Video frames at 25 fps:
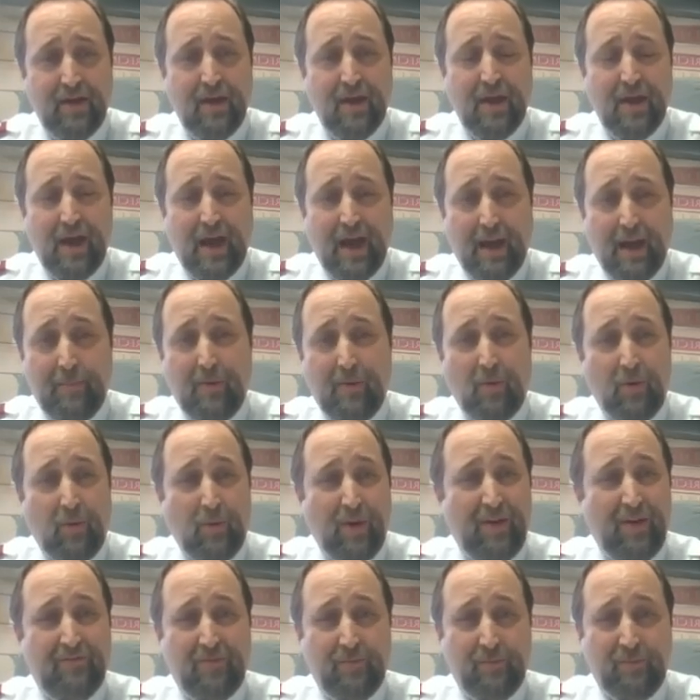But we
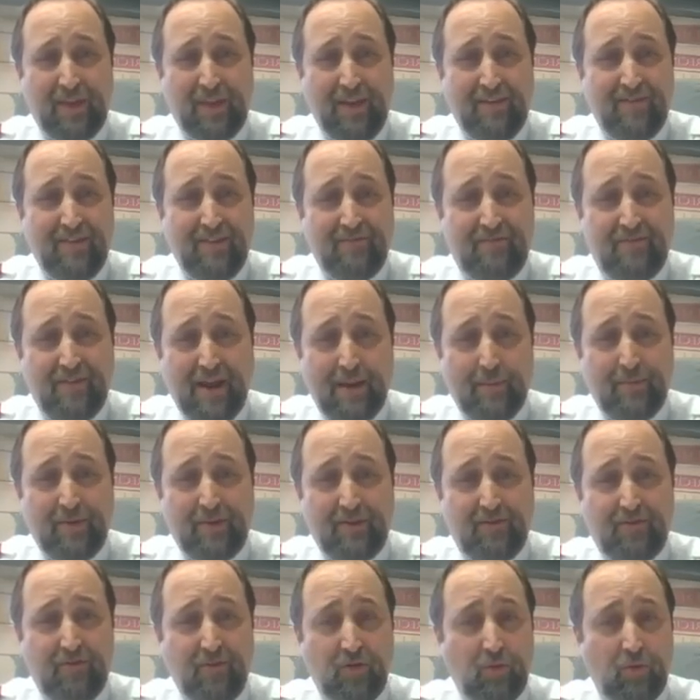went from giving families
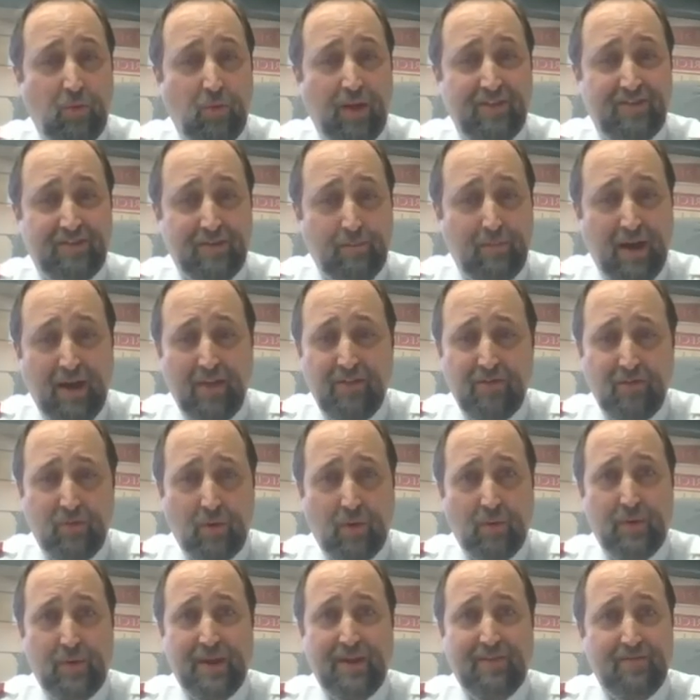food once a month, where
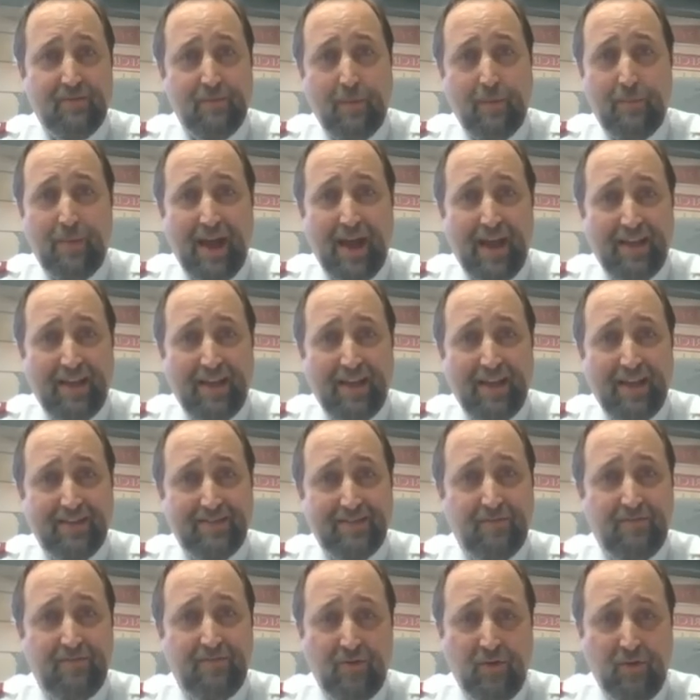we give them a
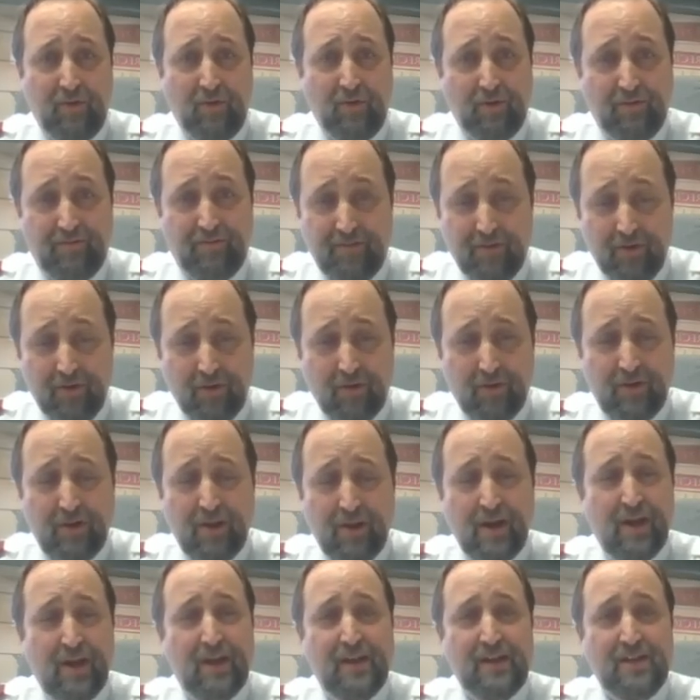basket full of food,